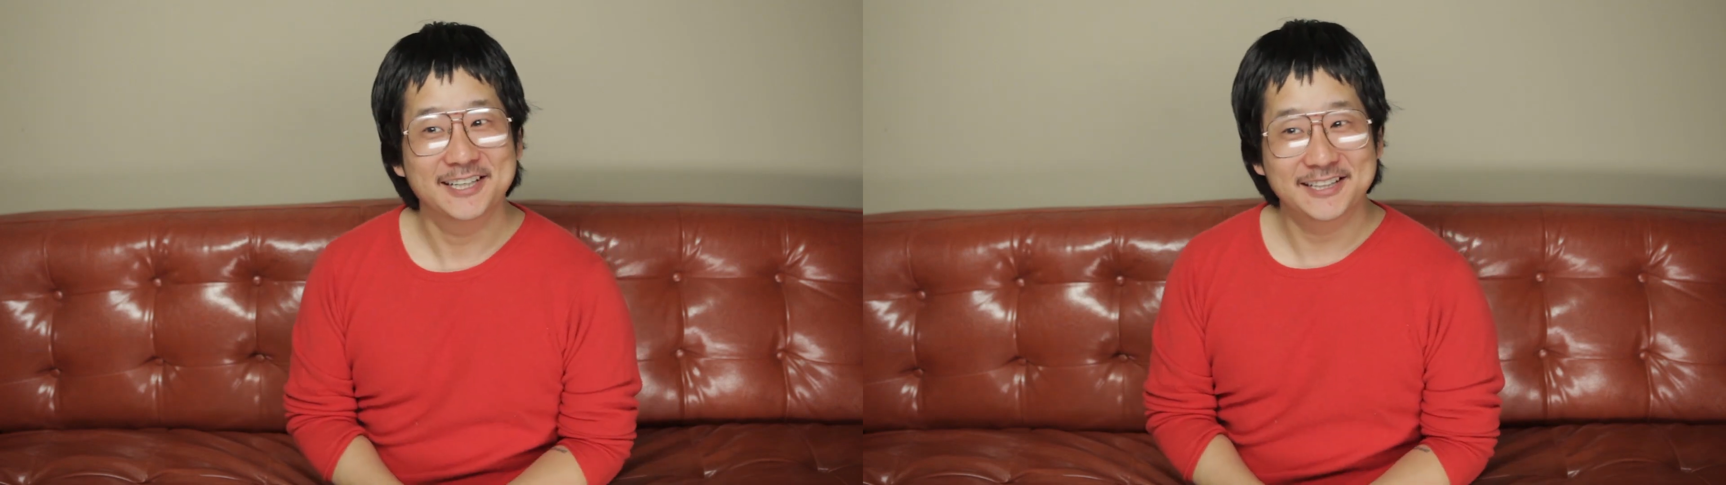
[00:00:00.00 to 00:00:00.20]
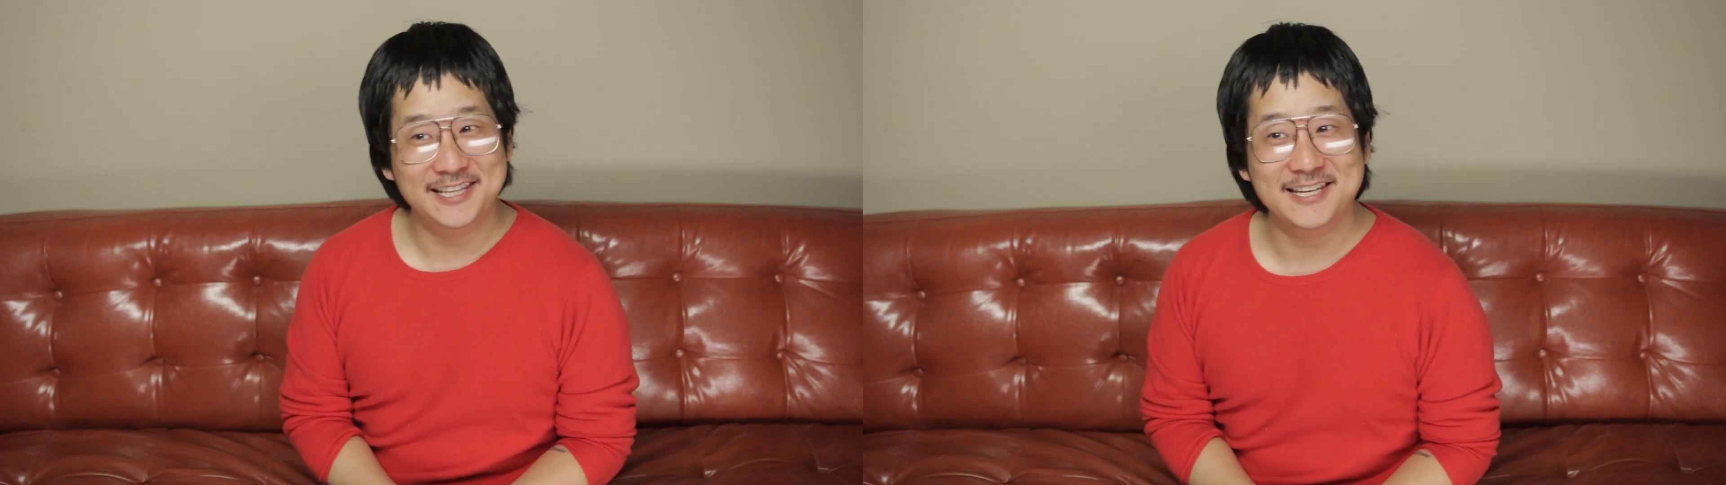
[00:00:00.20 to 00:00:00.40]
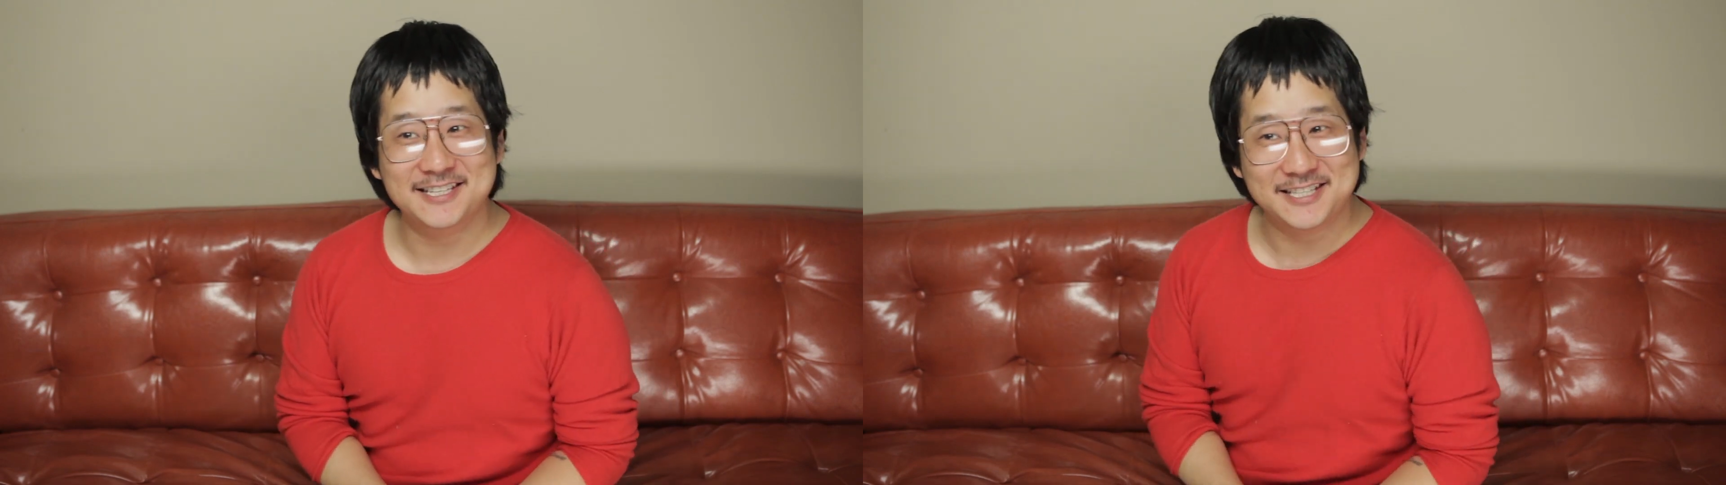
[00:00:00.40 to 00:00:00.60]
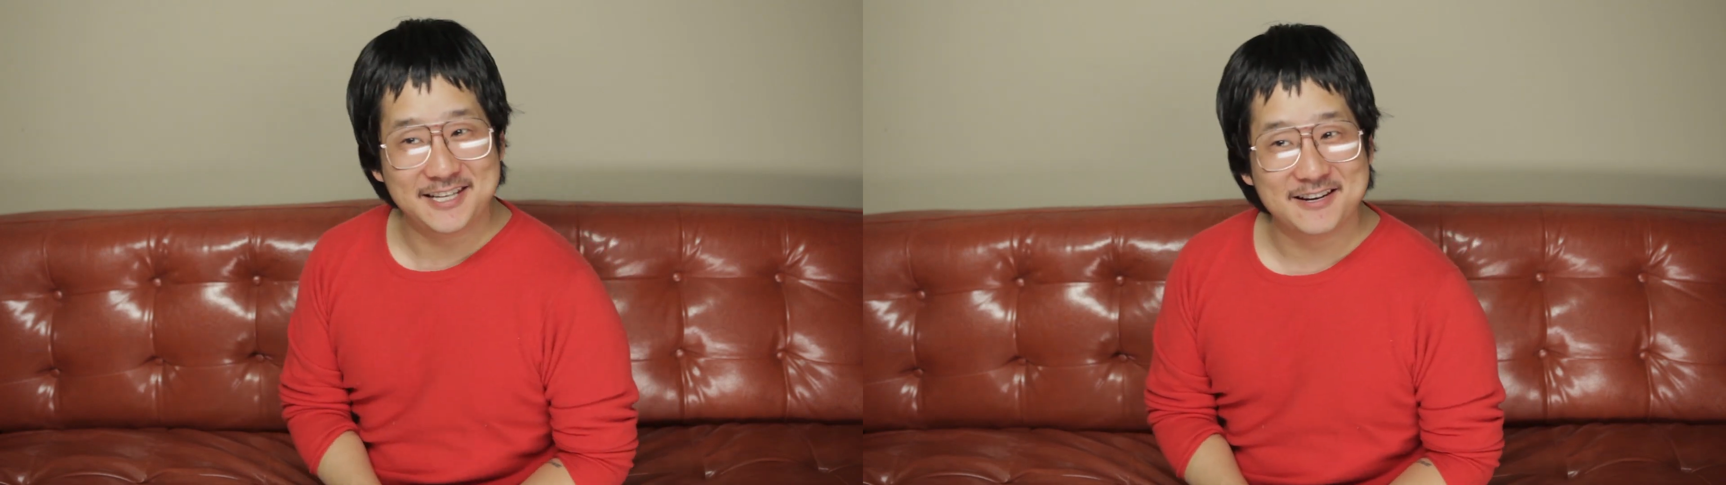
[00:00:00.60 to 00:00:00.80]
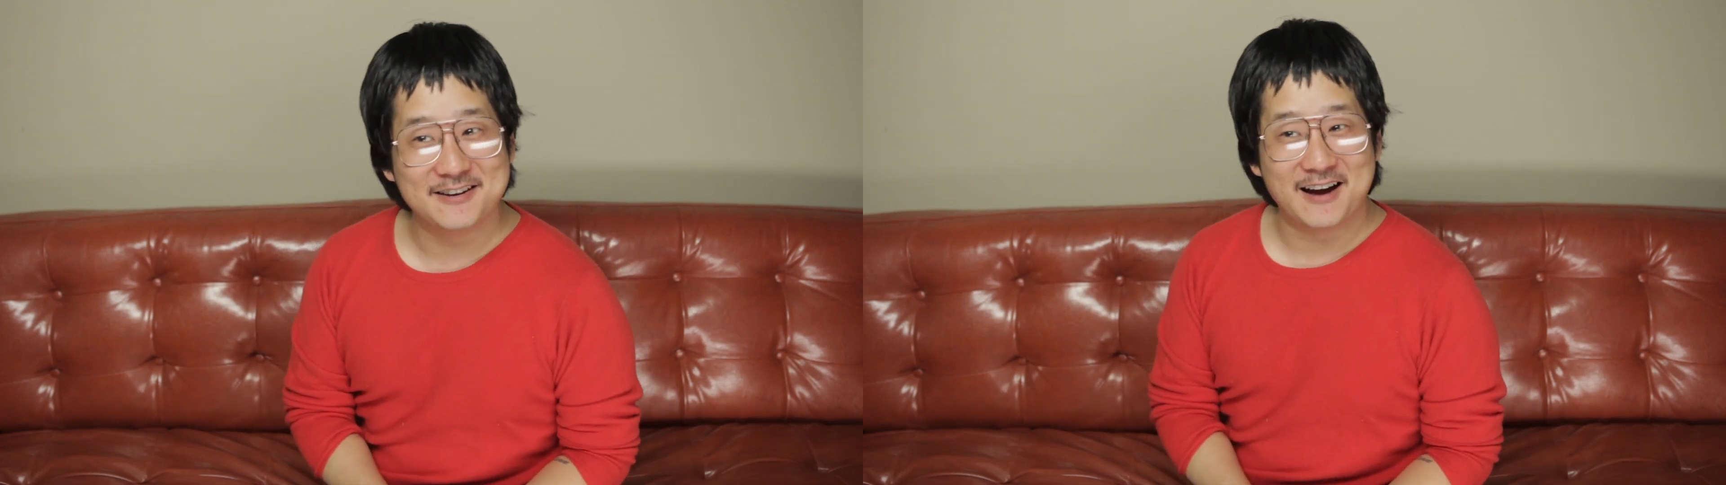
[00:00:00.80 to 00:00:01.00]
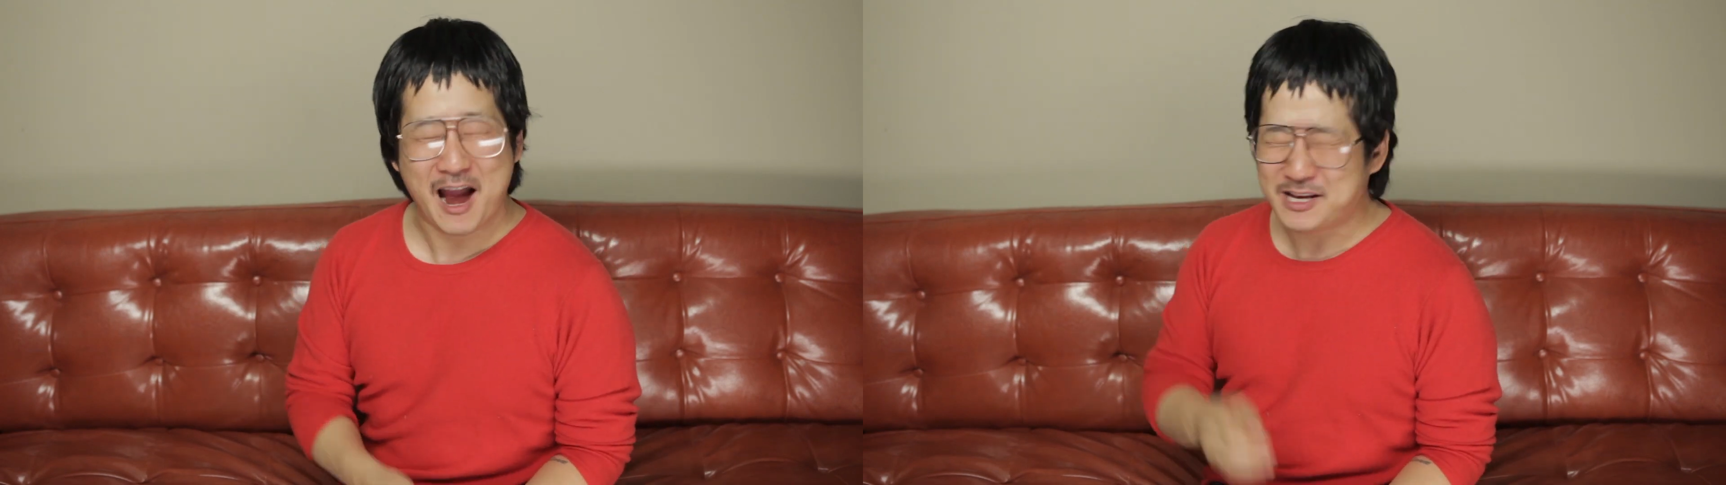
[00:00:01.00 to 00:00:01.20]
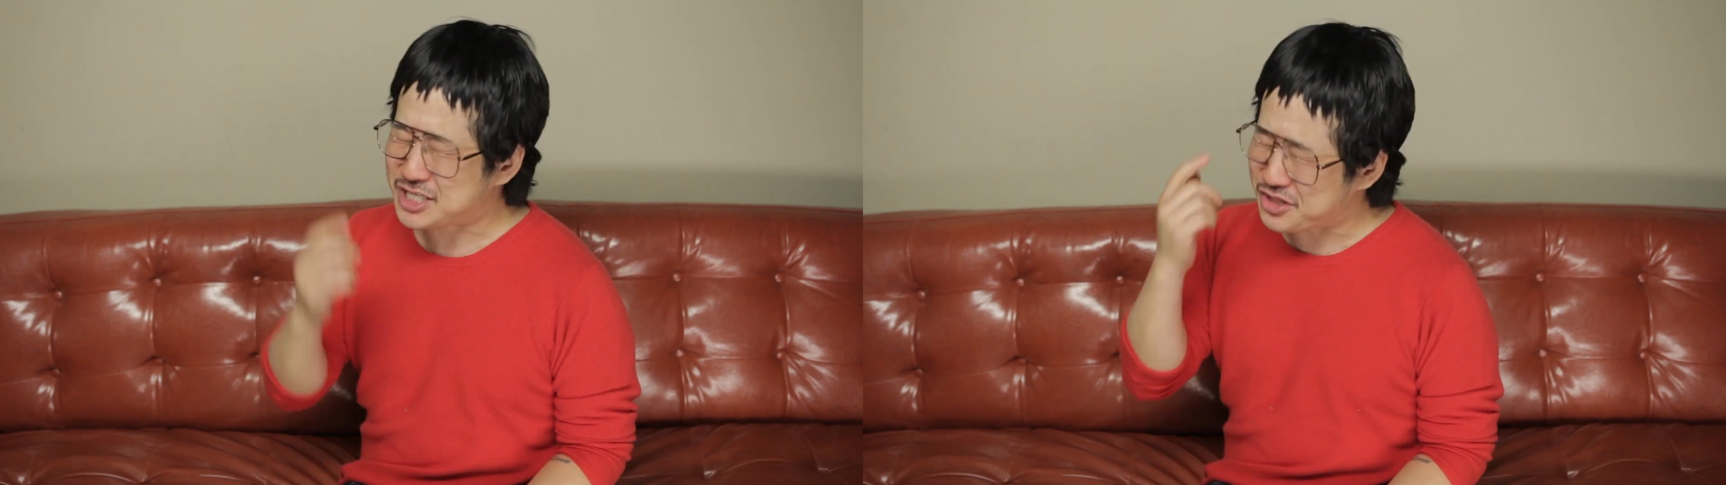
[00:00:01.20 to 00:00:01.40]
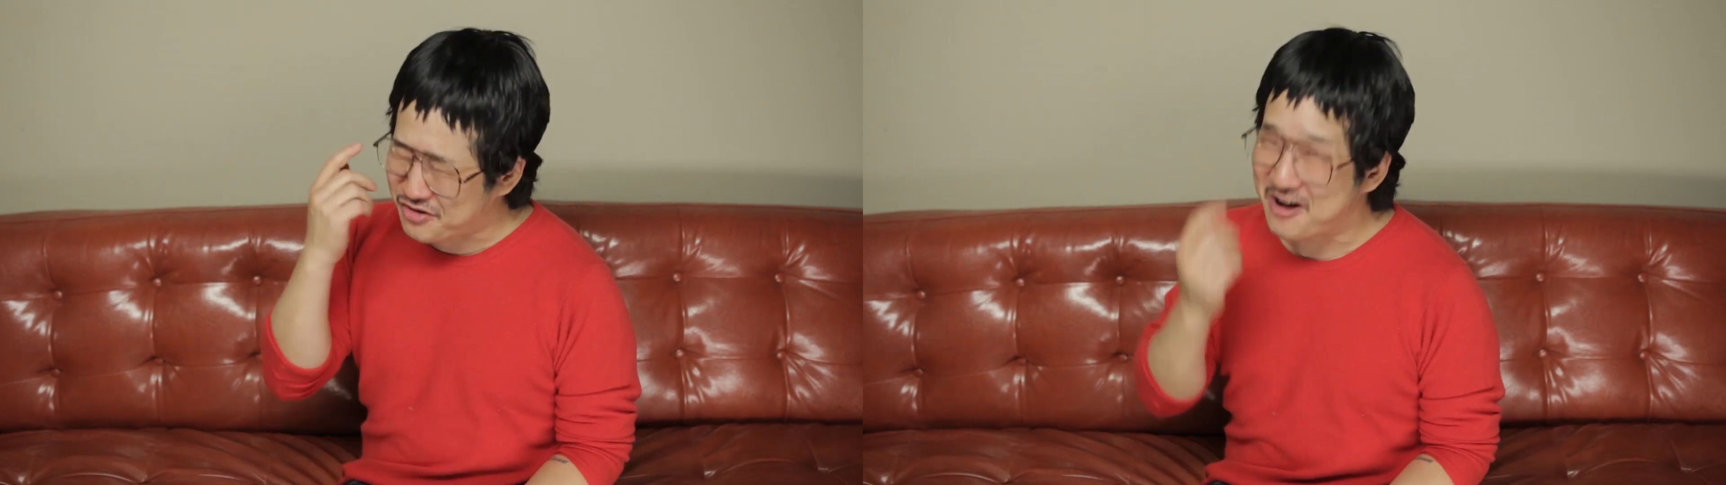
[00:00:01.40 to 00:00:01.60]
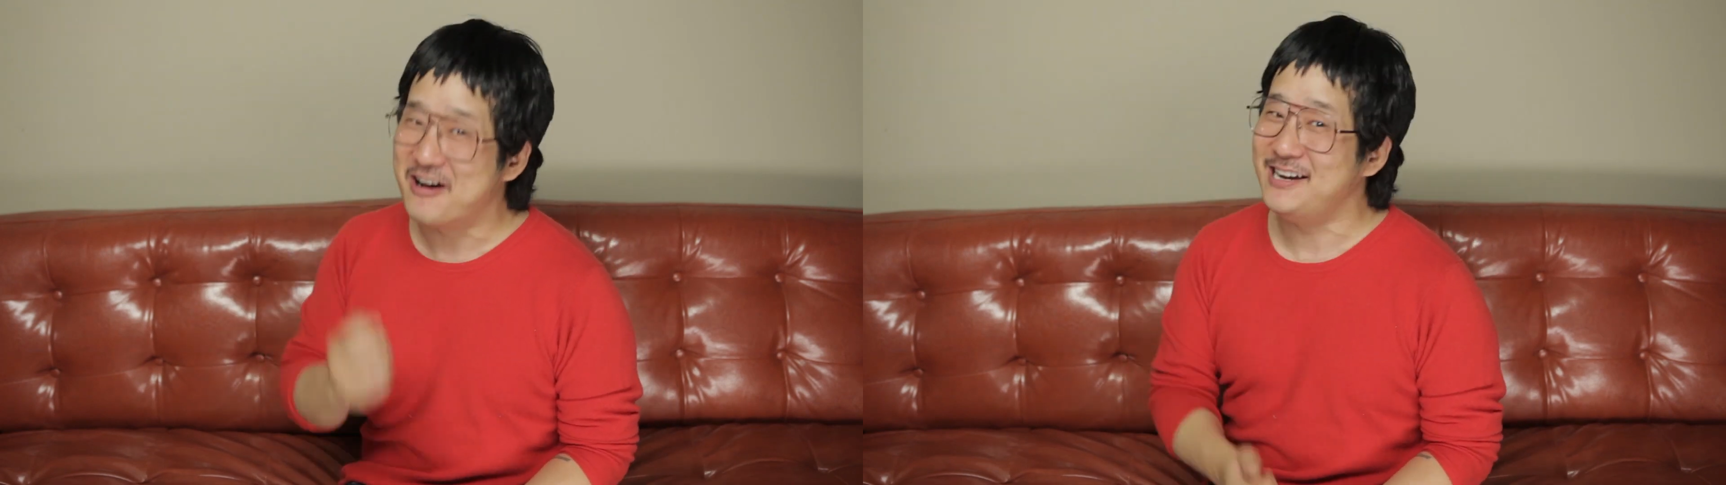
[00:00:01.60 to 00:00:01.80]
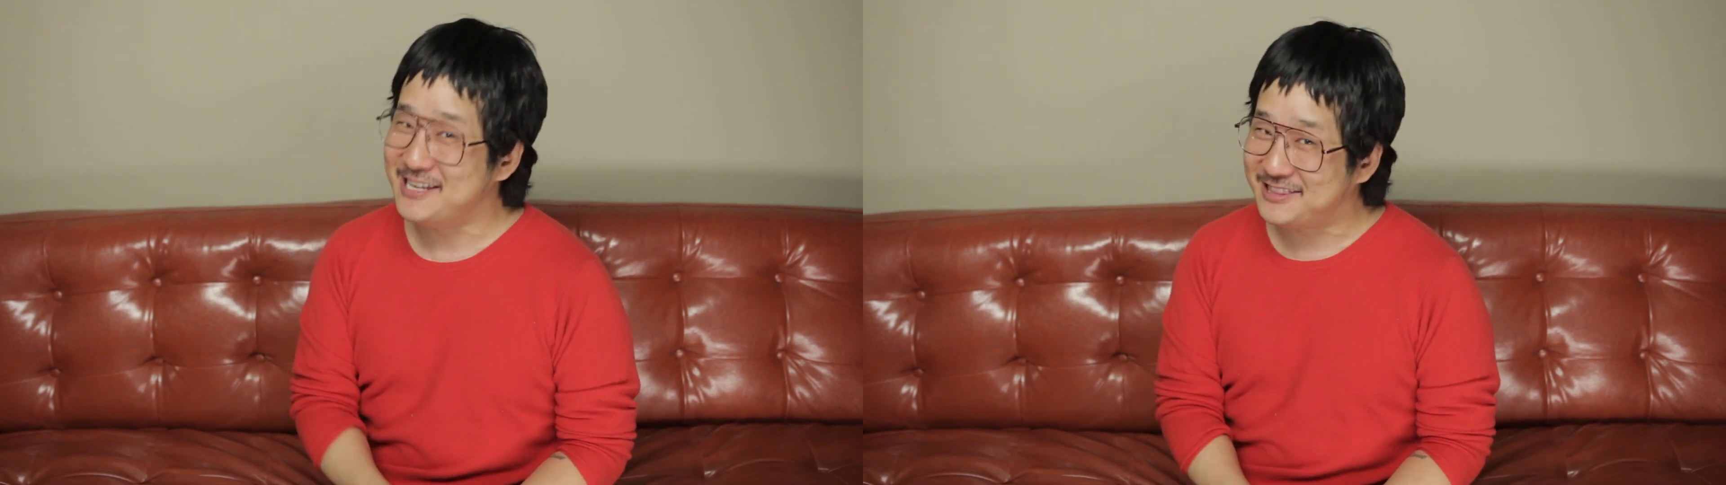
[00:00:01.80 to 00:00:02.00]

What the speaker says: this year I strongly